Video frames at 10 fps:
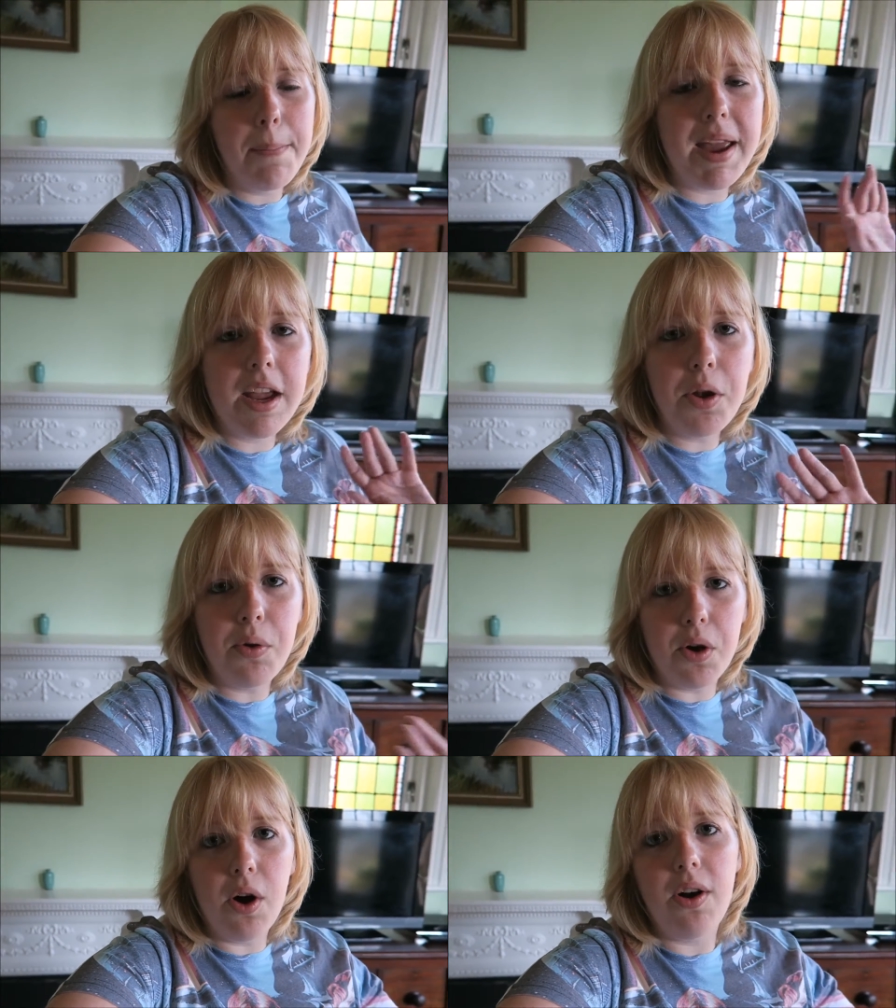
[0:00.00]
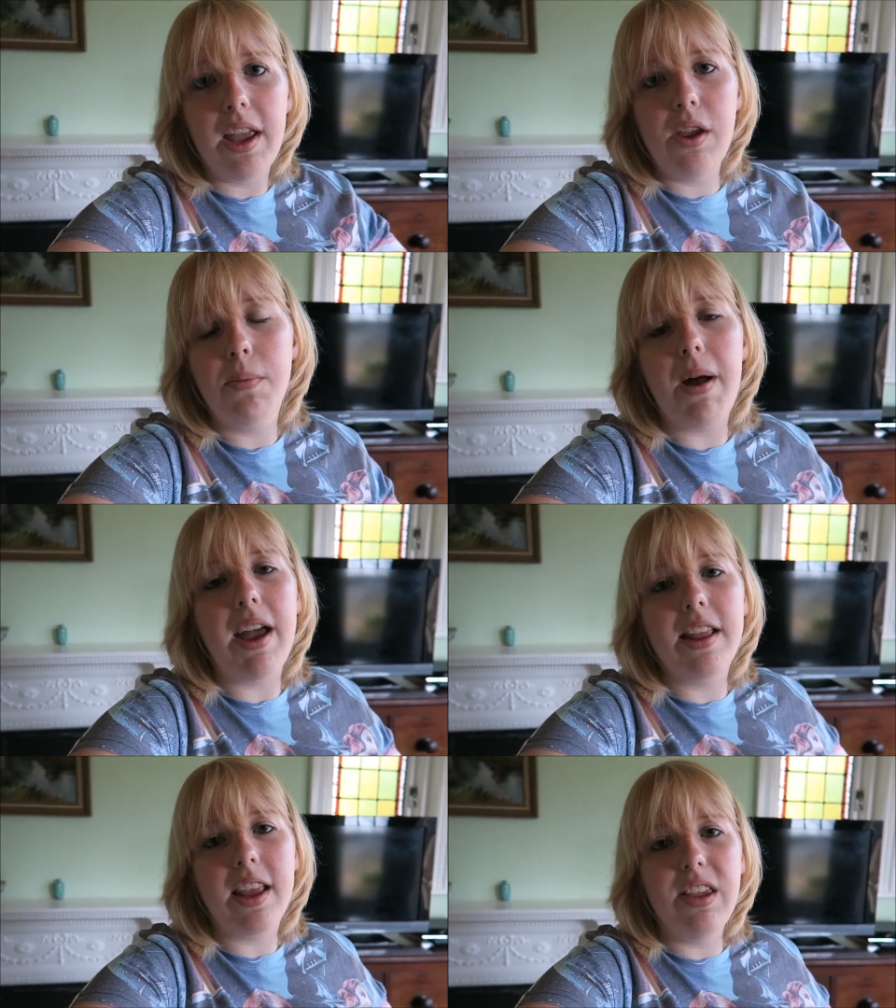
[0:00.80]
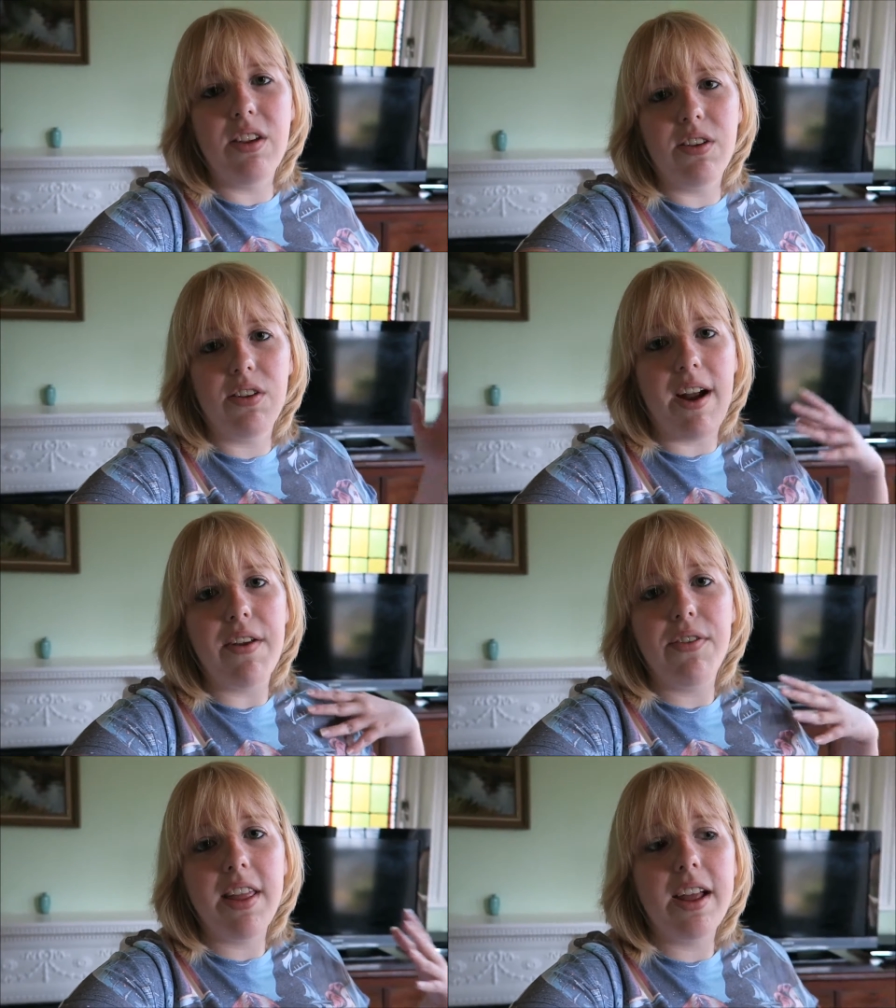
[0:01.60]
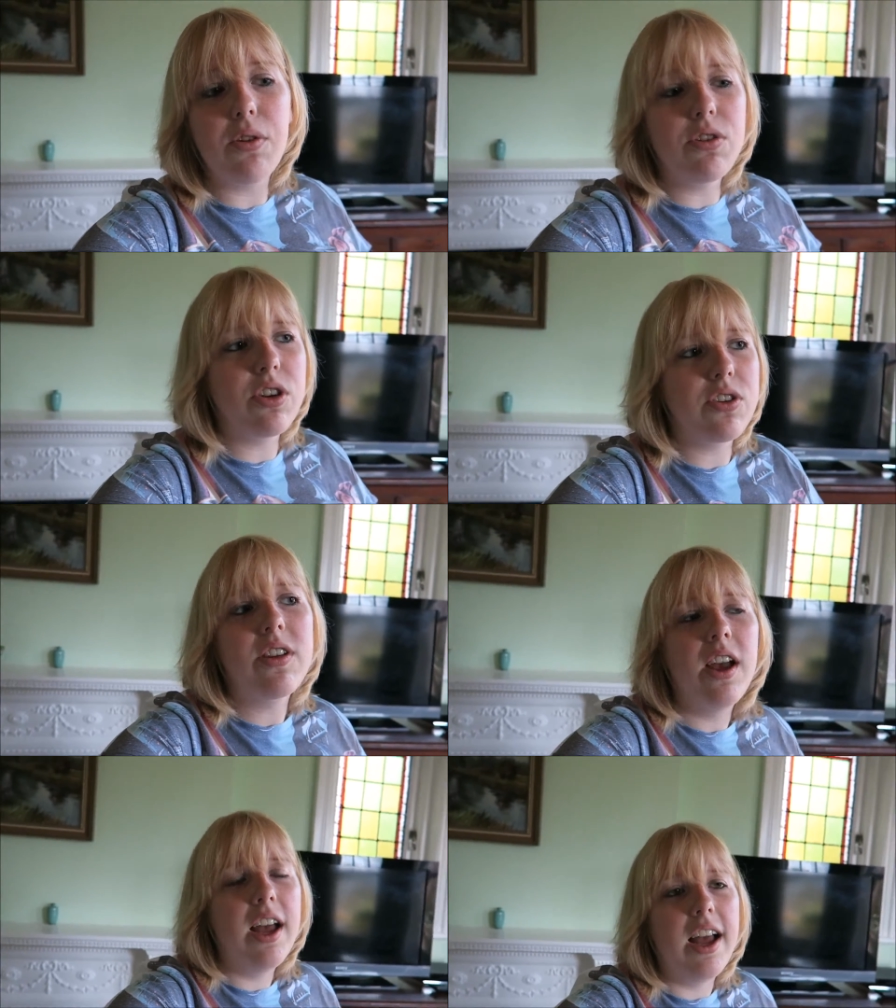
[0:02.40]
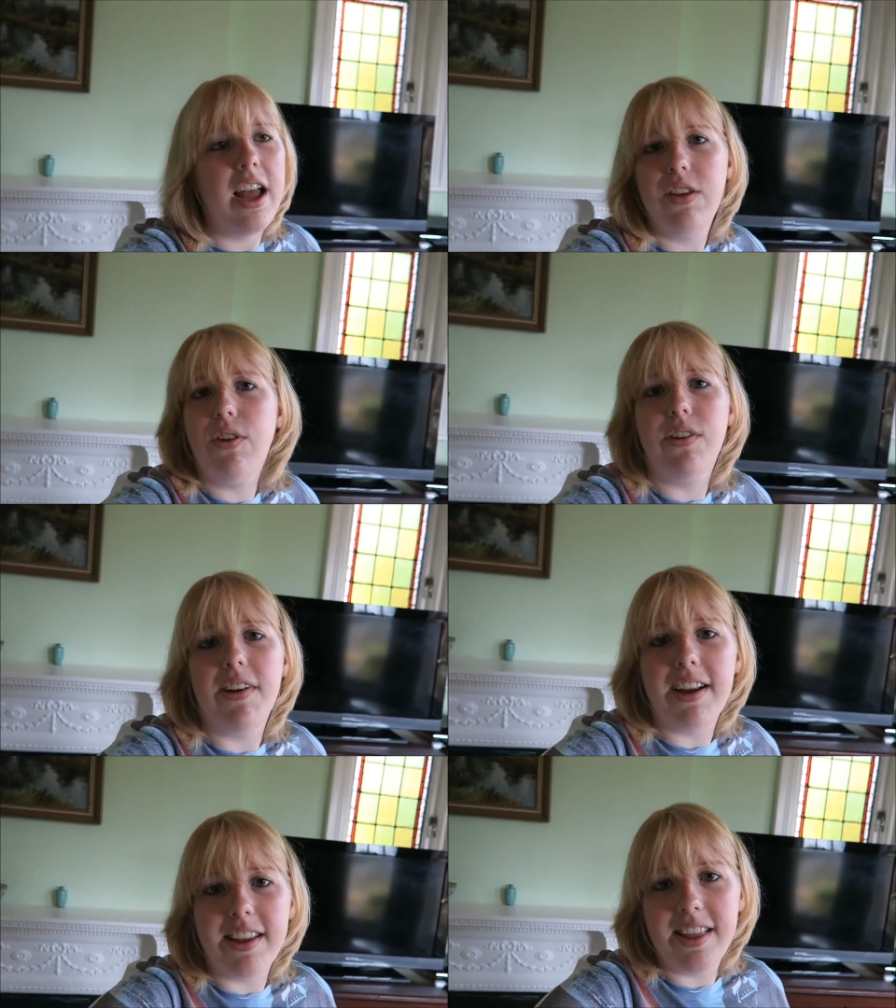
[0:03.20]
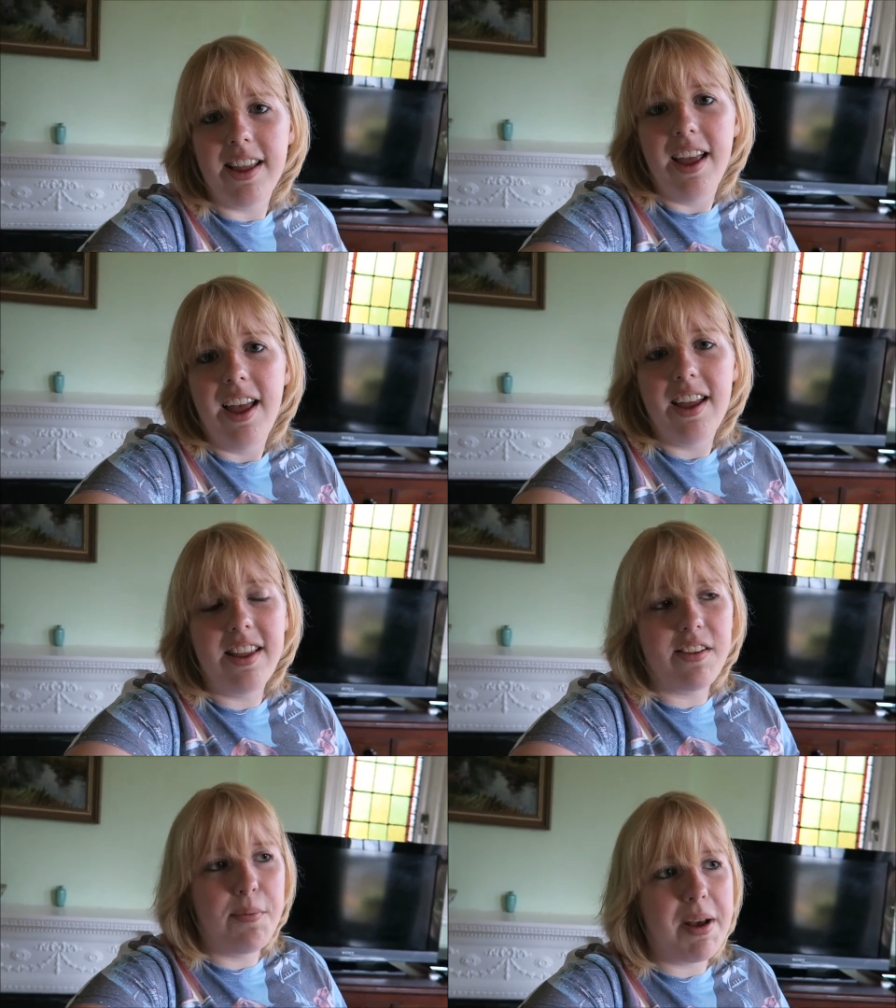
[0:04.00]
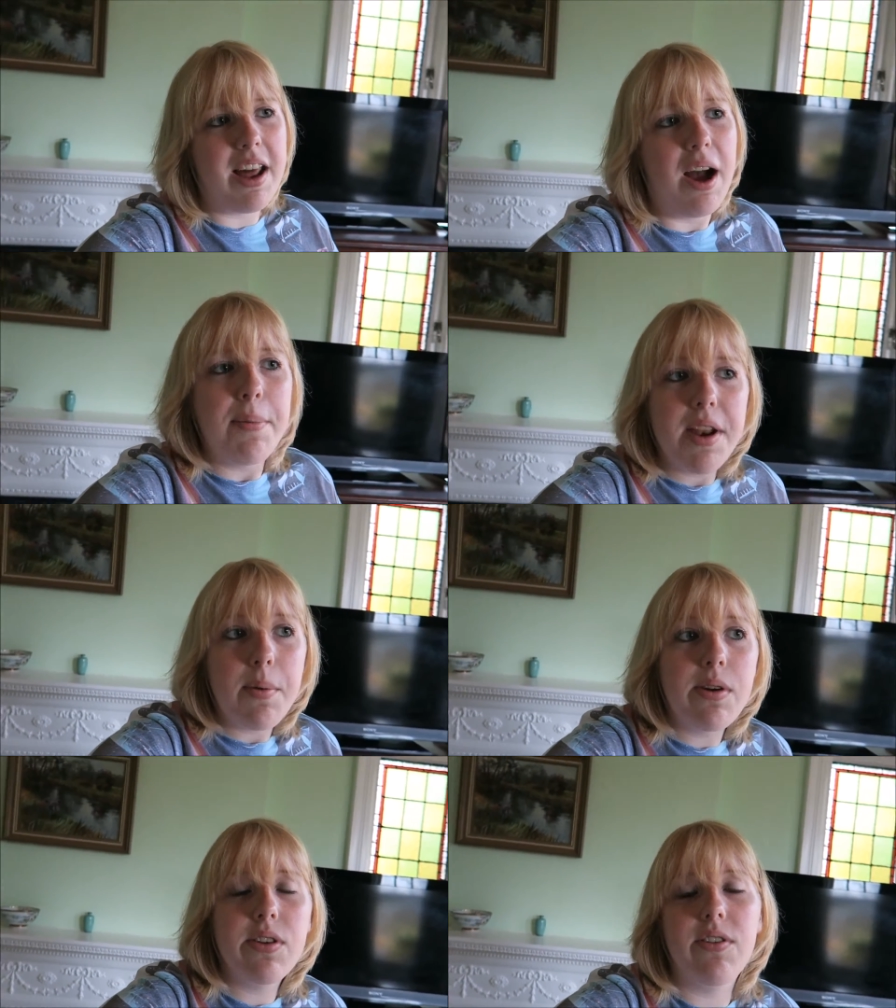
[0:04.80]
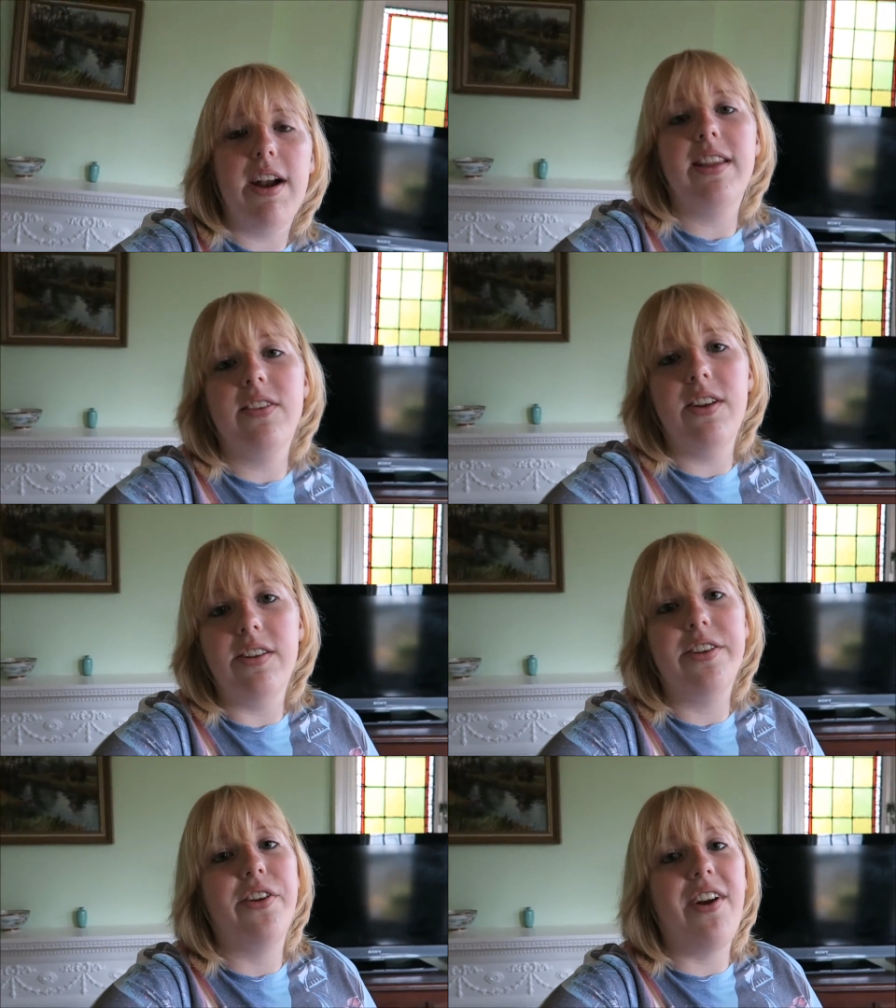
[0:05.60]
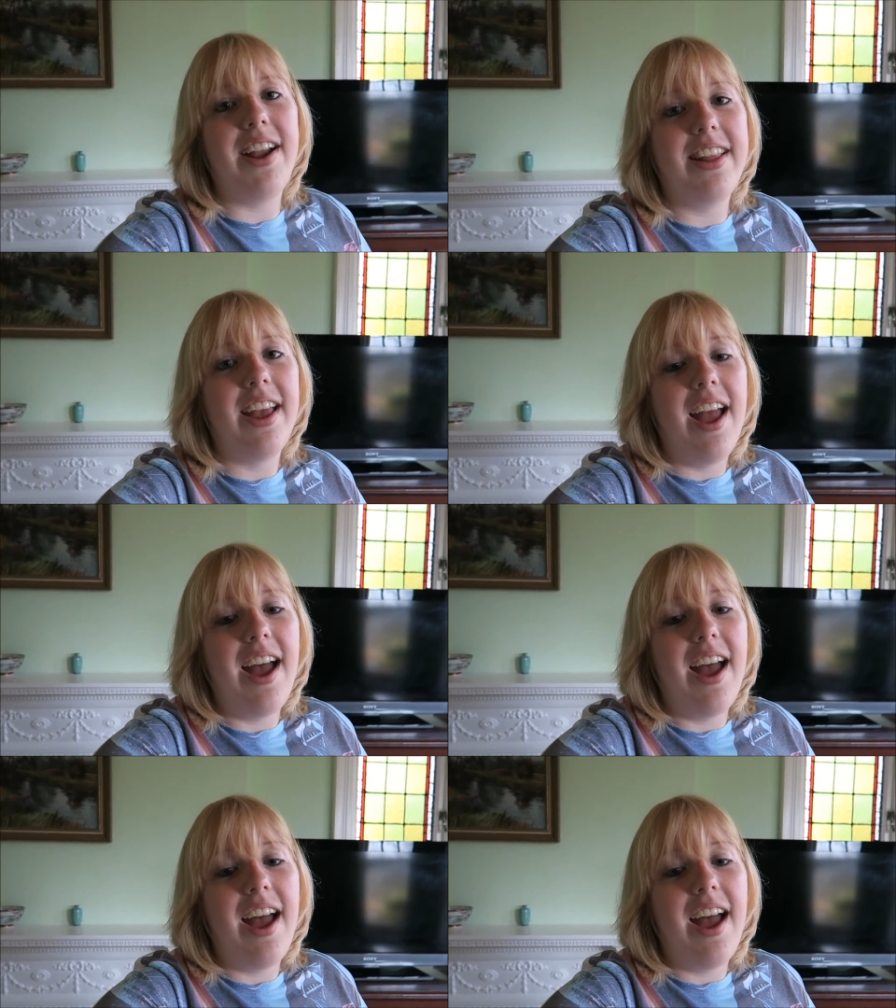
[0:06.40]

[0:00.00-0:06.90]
Make a new goal in your mind and just strive for that, or just enjoy writing. It doesn't matter how many words you write, as long as you write.